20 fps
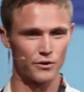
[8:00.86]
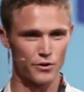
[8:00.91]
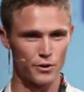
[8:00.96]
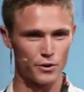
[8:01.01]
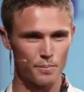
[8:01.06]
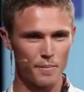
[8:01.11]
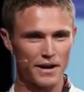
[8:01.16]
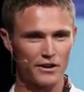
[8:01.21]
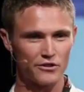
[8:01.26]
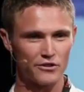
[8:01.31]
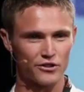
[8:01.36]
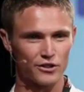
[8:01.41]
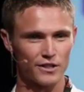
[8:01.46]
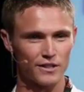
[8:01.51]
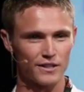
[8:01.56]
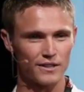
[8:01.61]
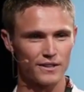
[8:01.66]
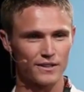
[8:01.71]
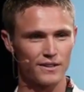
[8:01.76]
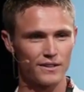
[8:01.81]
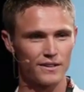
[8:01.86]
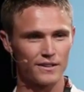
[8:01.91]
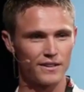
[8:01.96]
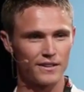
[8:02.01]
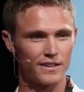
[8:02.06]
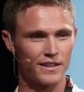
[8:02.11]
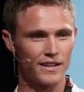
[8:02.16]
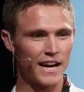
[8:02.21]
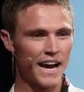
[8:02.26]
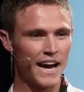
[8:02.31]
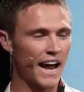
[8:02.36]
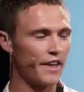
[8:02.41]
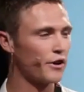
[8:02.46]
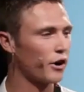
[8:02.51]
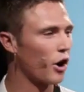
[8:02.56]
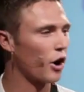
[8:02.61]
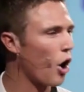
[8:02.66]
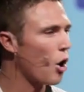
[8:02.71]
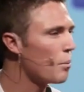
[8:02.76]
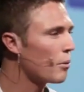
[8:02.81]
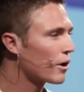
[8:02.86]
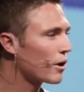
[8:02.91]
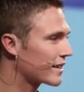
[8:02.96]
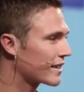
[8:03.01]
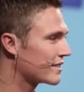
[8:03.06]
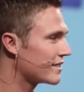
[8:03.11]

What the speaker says: or their major. And their homework